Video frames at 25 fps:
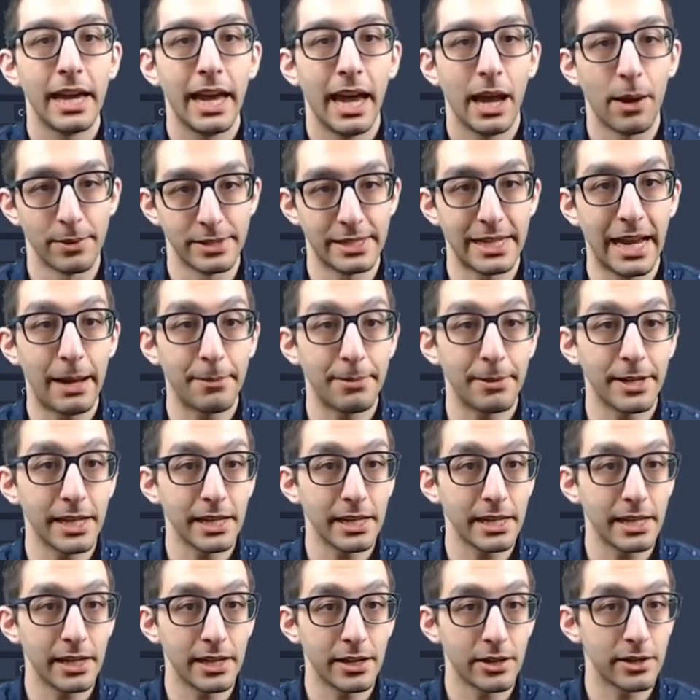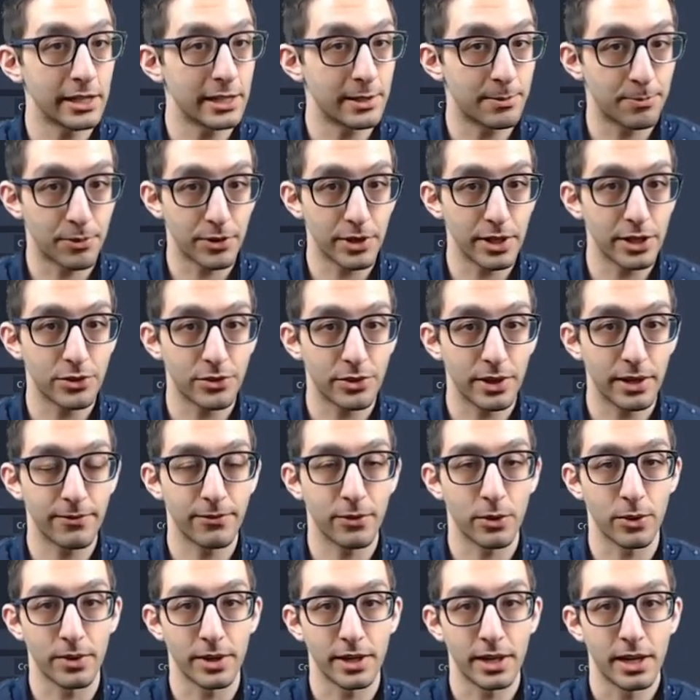And what's happening in here is pretty
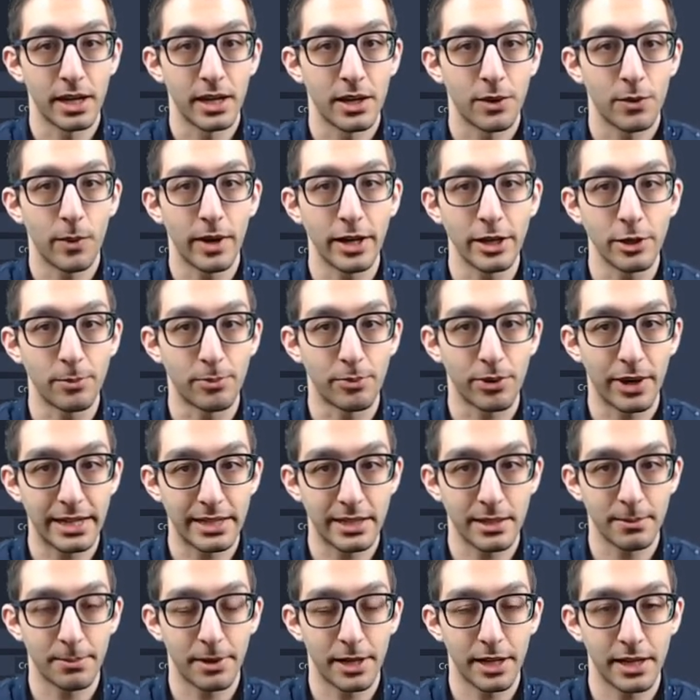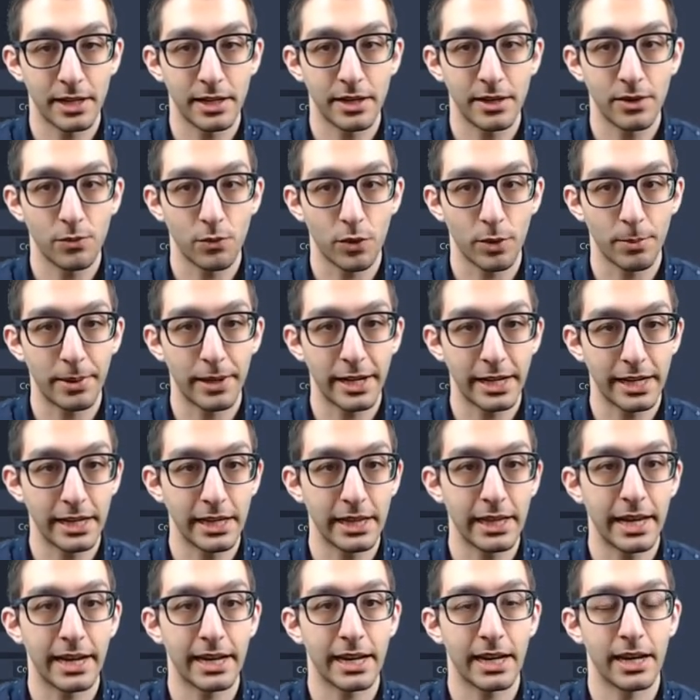straightforward. When you press a button, we're
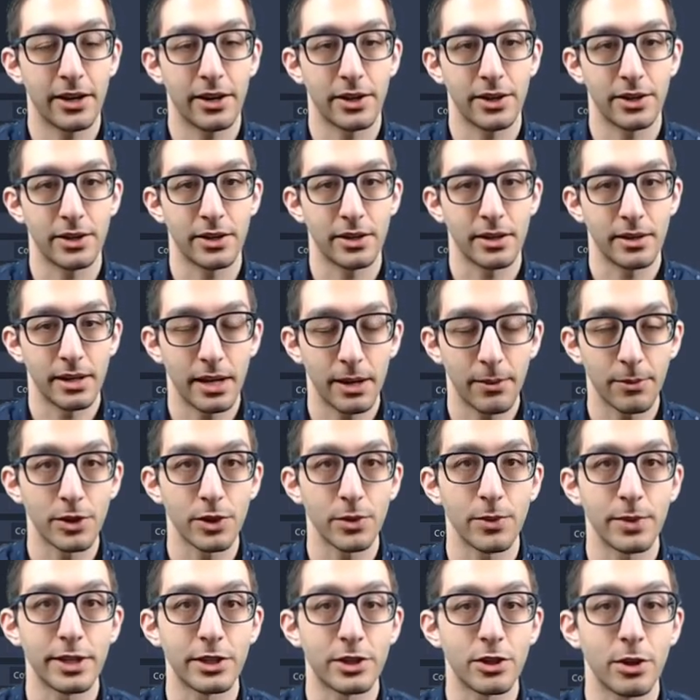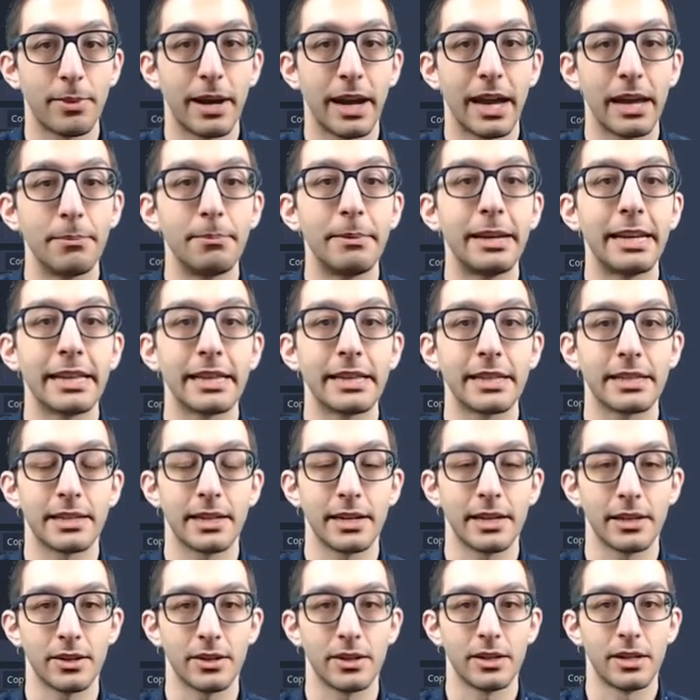picking that character, and we're doing so by emitting the
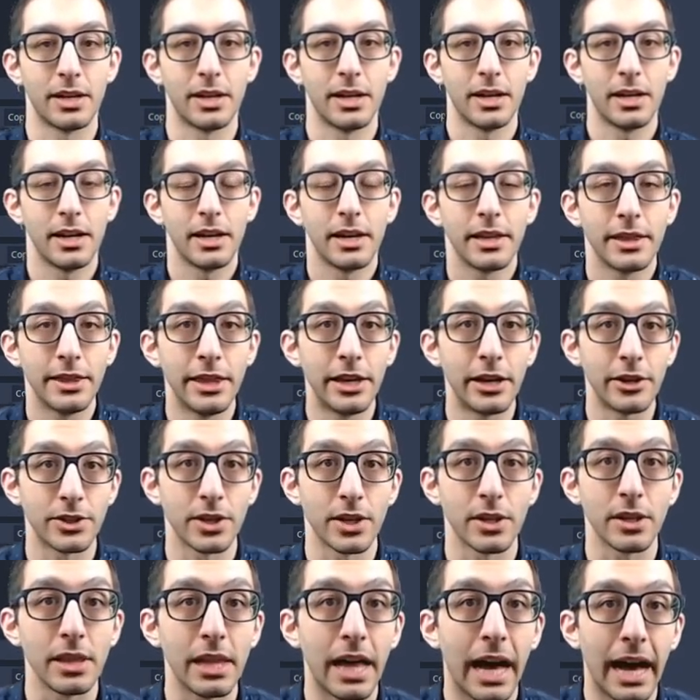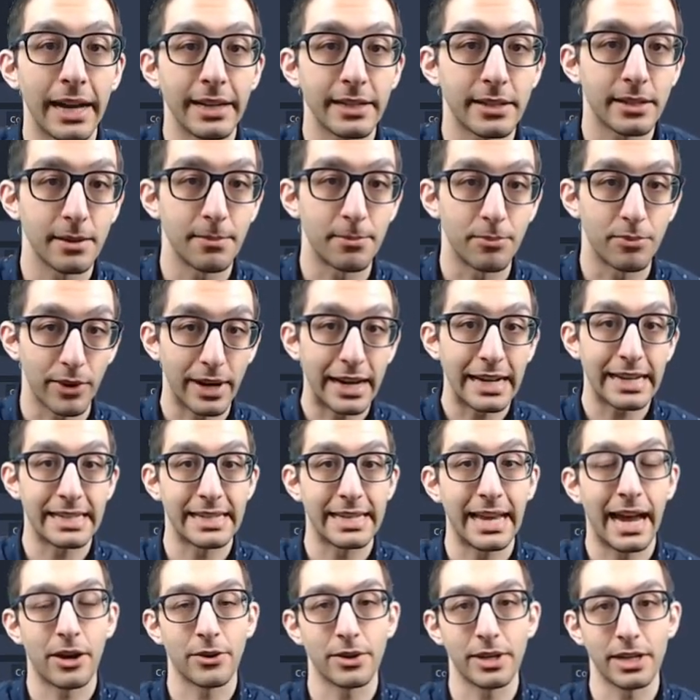signal. There's a lot to break
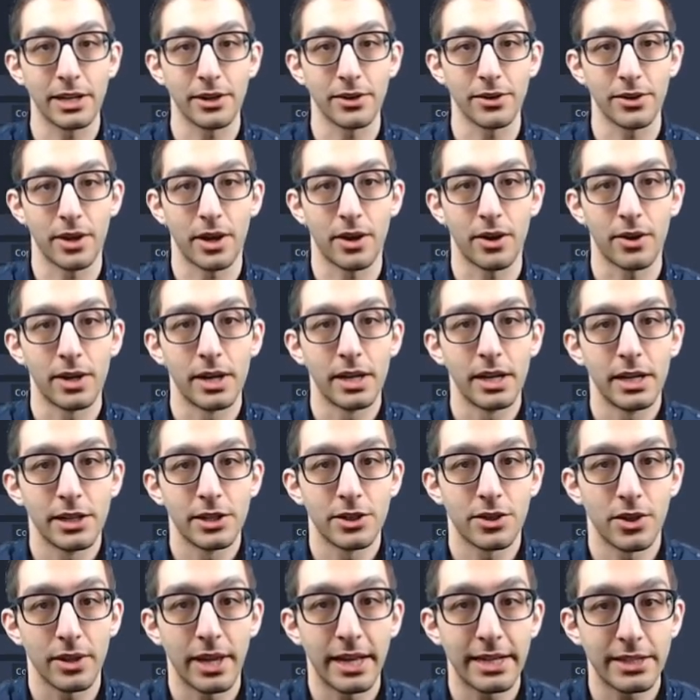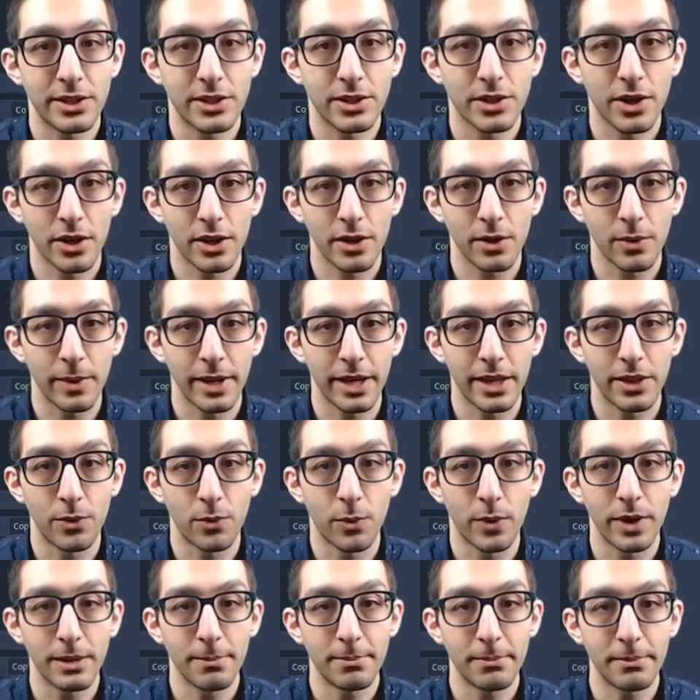down here though. So let's start with
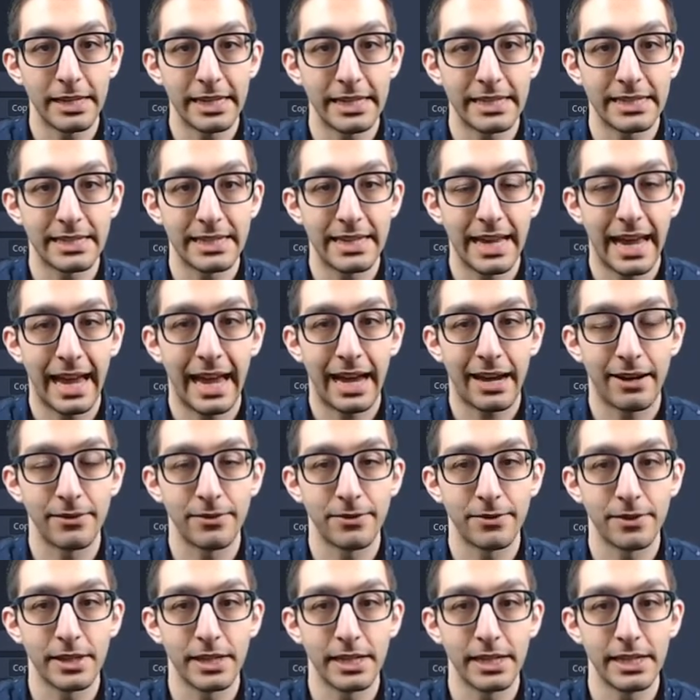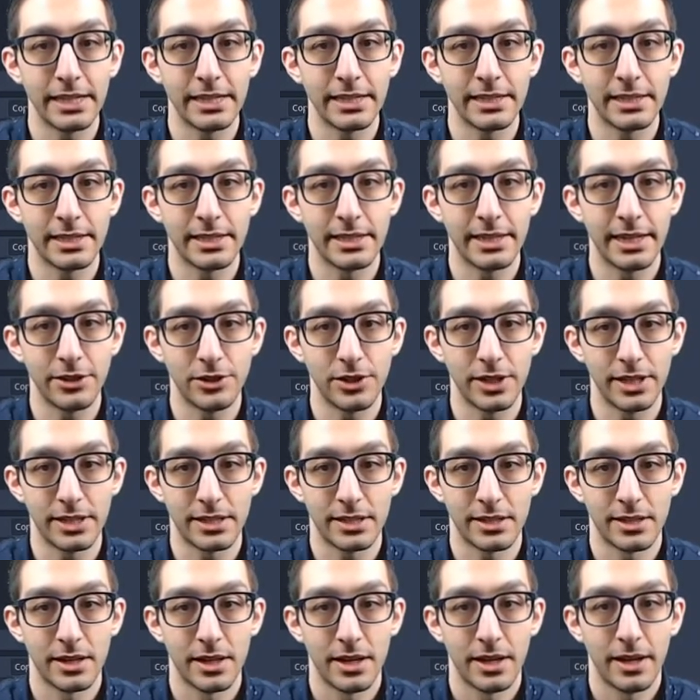what it means to have these
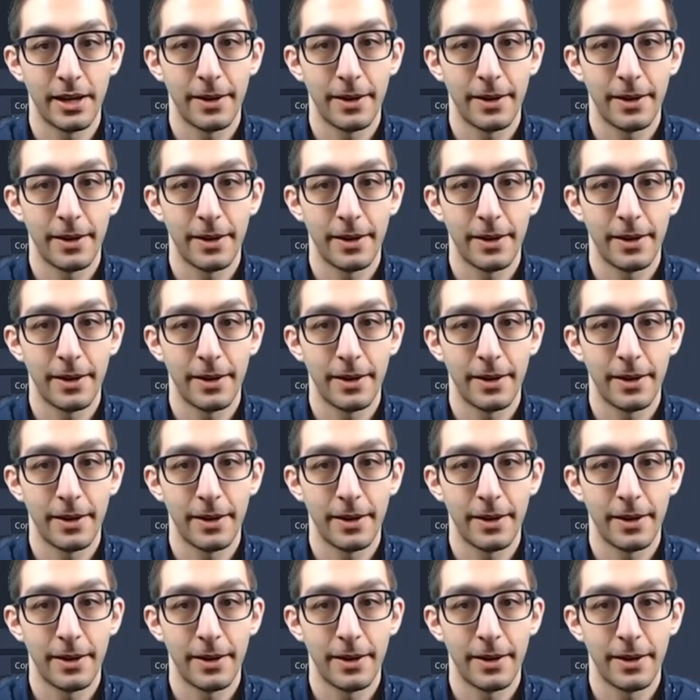digits.